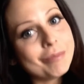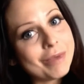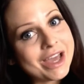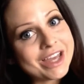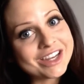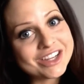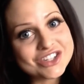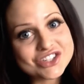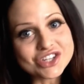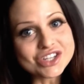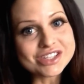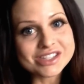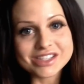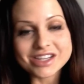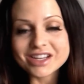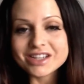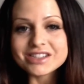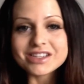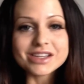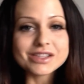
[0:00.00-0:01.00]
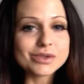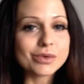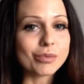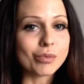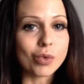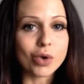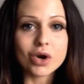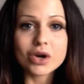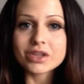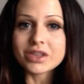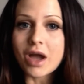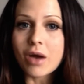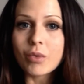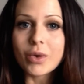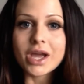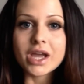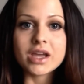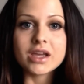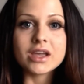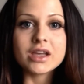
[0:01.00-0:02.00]
And it doesn't work that
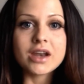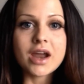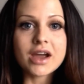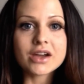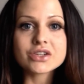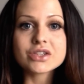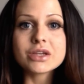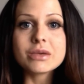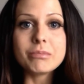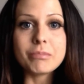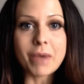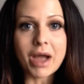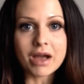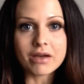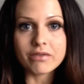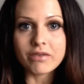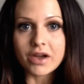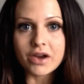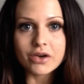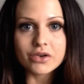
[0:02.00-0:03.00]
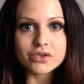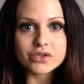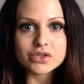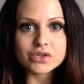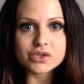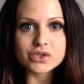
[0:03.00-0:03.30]
way. It actually backfires.